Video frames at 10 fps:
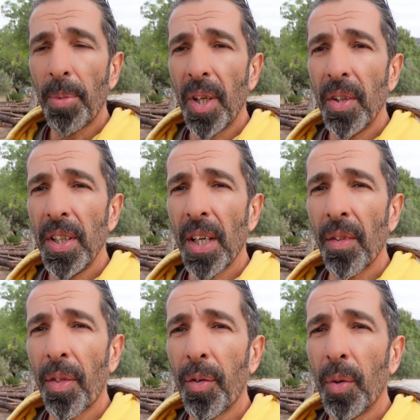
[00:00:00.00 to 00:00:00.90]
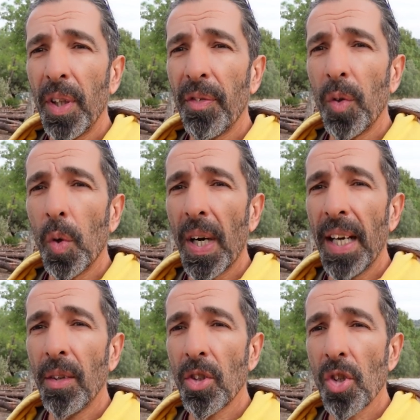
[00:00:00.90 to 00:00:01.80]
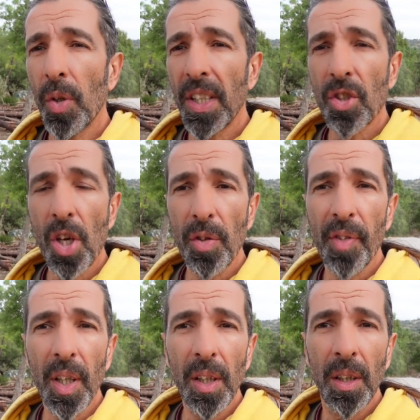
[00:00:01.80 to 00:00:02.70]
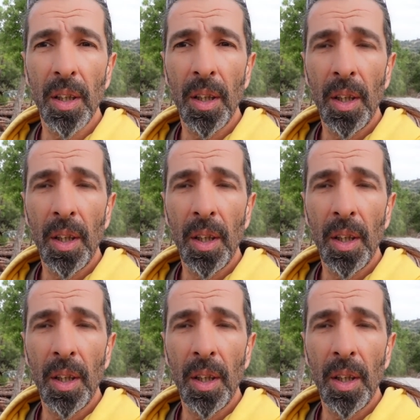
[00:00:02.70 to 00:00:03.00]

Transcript: Only done 3 or 4 hours on it so far.